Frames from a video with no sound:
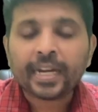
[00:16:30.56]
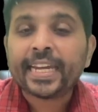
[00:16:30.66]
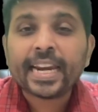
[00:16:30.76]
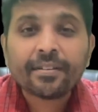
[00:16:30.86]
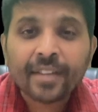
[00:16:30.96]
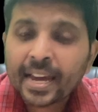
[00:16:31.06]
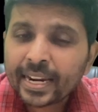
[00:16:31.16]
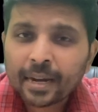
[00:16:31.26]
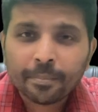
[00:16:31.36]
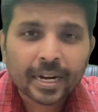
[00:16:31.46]

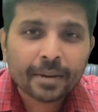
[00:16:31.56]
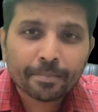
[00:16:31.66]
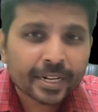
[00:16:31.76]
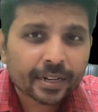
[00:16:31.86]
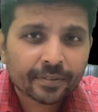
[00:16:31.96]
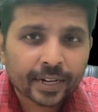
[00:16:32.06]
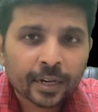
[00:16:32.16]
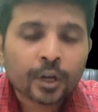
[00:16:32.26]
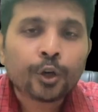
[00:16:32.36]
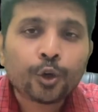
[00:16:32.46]
invariably
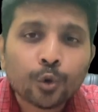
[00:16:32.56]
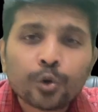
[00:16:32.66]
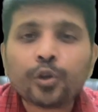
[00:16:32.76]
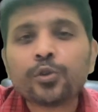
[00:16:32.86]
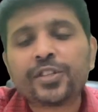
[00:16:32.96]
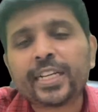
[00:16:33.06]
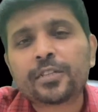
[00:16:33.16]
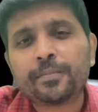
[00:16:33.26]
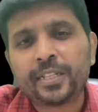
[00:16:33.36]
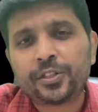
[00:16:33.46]
between 2 to
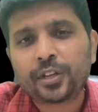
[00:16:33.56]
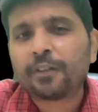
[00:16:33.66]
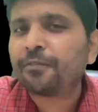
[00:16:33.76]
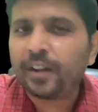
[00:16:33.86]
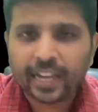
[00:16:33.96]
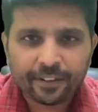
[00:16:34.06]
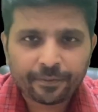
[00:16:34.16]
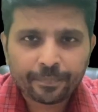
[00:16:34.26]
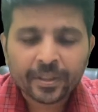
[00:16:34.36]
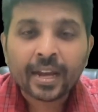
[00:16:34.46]
6 months of
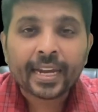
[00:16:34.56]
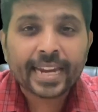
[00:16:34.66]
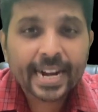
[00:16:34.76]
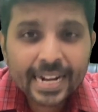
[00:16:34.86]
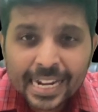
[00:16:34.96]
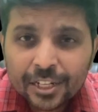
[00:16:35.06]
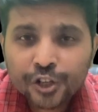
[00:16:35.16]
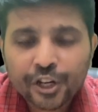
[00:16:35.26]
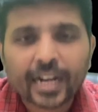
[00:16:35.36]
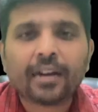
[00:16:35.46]
life. Any
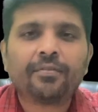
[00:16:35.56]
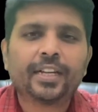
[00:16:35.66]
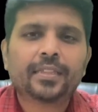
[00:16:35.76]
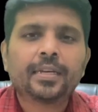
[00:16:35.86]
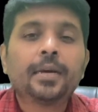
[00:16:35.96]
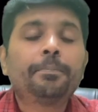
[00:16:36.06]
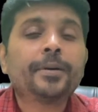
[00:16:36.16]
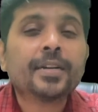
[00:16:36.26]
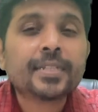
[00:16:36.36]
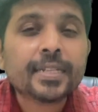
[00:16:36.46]
child with
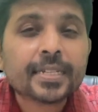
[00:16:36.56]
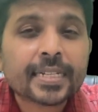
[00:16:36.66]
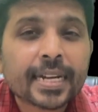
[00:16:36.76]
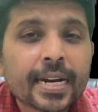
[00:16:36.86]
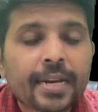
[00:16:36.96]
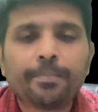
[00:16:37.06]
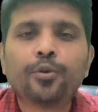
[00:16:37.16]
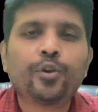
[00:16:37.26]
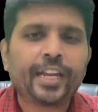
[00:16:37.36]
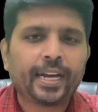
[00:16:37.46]
persistent
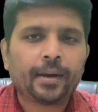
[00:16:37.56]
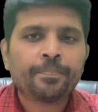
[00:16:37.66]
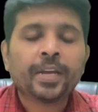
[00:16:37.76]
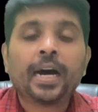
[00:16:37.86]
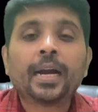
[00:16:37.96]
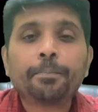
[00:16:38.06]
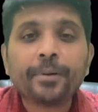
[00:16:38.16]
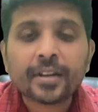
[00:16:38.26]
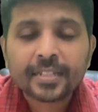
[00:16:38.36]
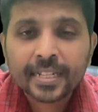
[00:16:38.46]
pneumonia or
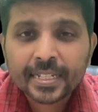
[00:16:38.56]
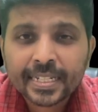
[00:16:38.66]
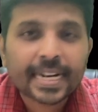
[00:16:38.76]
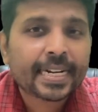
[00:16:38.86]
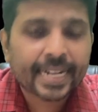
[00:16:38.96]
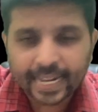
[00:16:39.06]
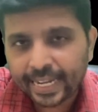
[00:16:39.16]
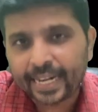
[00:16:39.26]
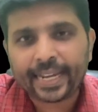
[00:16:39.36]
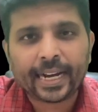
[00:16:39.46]
persistent
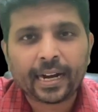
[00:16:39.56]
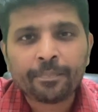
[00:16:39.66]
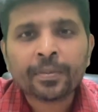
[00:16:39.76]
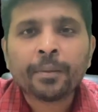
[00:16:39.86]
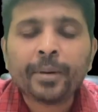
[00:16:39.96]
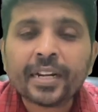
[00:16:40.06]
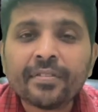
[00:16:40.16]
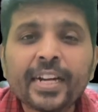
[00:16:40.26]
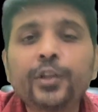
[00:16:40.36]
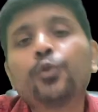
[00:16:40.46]
diarrhea
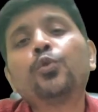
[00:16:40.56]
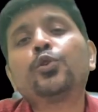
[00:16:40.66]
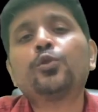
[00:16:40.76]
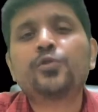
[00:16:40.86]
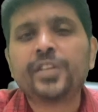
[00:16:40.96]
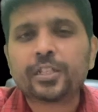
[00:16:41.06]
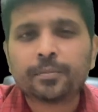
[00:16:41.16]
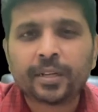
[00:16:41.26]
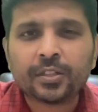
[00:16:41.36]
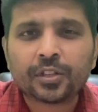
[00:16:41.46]
between 2 to 6
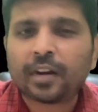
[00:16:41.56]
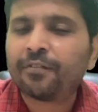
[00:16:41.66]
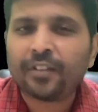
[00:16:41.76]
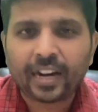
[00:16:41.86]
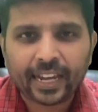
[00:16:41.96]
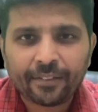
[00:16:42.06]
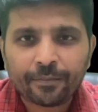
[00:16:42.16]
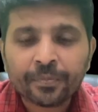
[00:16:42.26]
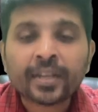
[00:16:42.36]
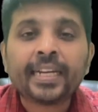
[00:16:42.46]
months of life,
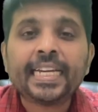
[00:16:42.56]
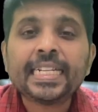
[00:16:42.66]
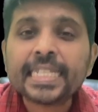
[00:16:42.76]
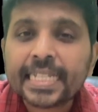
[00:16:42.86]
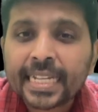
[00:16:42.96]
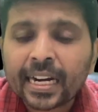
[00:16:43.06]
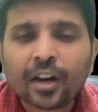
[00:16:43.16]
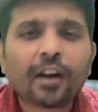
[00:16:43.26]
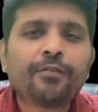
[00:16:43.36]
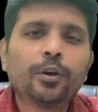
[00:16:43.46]
instead
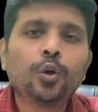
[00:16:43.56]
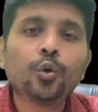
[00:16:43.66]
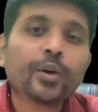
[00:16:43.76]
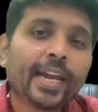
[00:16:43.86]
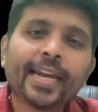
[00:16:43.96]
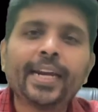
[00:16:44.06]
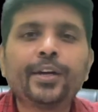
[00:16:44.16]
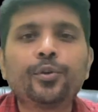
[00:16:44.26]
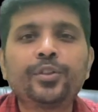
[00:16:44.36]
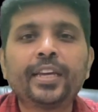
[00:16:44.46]
of looking
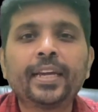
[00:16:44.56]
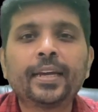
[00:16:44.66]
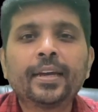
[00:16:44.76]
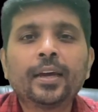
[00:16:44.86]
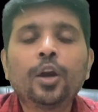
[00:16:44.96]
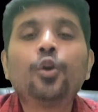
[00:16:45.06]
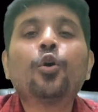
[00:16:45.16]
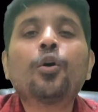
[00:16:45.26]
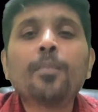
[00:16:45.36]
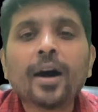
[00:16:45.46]
into the
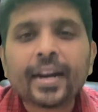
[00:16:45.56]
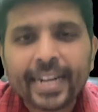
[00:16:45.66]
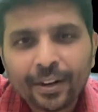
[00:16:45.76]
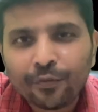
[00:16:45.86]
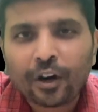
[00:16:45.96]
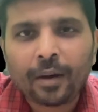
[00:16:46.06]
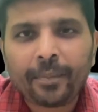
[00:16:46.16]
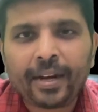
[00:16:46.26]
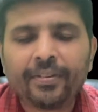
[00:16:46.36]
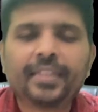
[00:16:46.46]
lobar
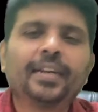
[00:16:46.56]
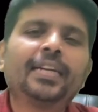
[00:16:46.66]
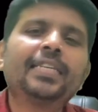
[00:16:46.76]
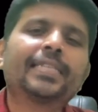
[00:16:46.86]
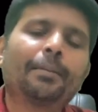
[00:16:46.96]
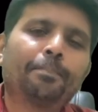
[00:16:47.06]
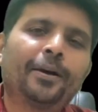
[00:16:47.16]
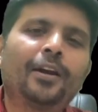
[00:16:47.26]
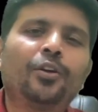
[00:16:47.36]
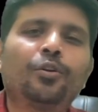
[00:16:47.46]
involvement, whether it is
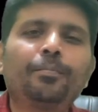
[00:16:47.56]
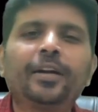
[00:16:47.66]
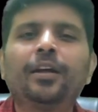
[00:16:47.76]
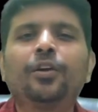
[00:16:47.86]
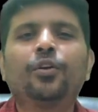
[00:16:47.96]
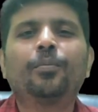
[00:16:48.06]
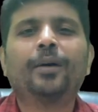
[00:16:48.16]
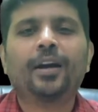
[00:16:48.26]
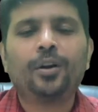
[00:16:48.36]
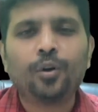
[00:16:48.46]
upper lobe, middle lobe,
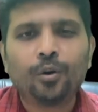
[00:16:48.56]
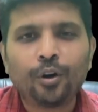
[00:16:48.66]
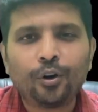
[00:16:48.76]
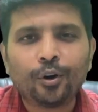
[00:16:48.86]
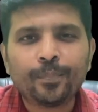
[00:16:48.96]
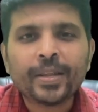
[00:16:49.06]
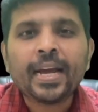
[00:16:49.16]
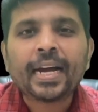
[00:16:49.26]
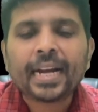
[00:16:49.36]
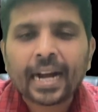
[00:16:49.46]
or lower lobe,
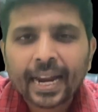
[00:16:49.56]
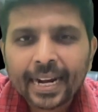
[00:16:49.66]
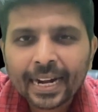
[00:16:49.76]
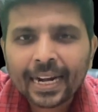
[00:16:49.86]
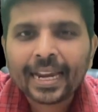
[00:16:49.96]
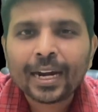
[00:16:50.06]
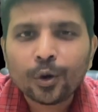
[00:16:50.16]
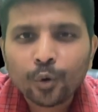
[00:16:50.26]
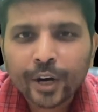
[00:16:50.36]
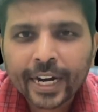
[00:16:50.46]
kindly
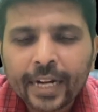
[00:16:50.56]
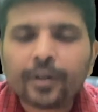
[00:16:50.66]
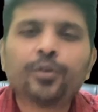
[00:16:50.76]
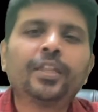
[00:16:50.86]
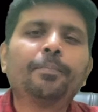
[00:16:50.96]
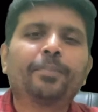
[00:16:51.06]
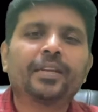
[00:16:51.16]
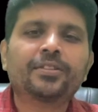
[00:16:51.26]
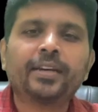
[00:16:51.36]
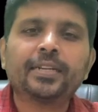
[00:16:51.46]
look into the
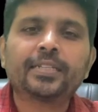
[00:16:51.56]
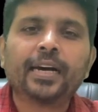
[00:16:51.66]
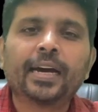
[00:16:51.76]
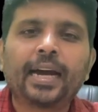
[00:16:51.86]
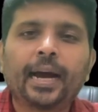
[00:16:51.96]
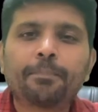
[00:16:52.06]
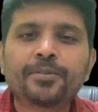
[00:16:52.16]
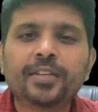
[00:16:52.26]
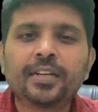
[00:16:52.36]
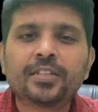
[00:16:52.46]
presence or
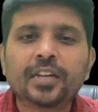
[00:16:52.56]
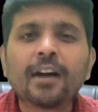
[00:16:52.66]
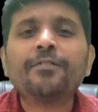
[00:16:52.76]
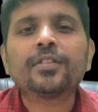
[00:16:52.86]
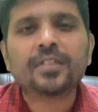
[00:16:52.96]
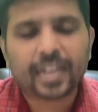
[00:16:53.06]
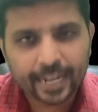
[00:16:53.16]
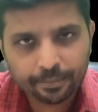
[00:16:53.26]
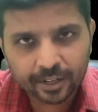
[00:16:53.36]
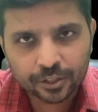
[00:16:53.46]
absence of
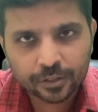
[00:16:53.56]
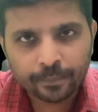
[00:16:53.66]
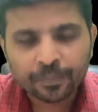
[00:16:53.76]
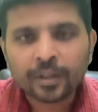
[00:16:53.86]
thymus.